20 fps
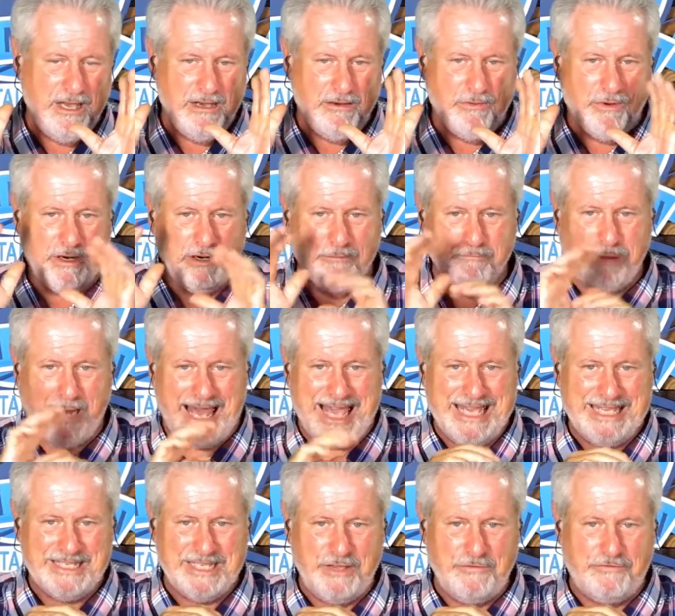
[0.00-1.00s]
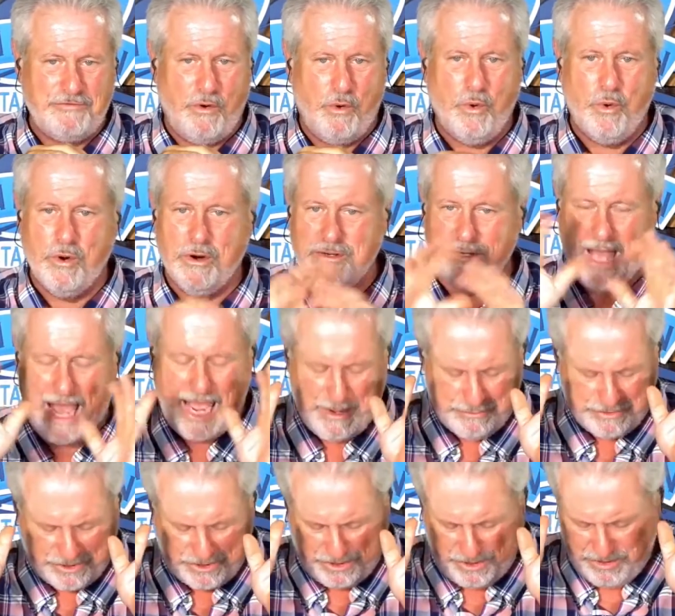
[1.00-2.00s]
What a Blasey Ford,
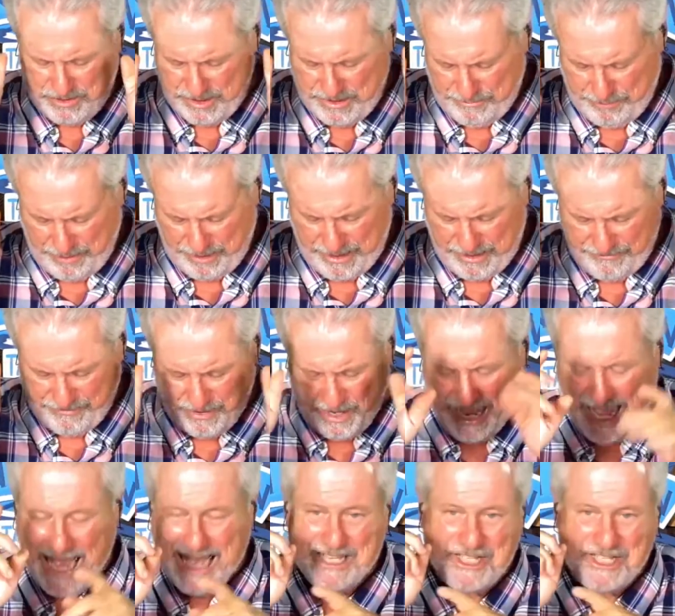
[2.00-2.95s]
absolutely believe her.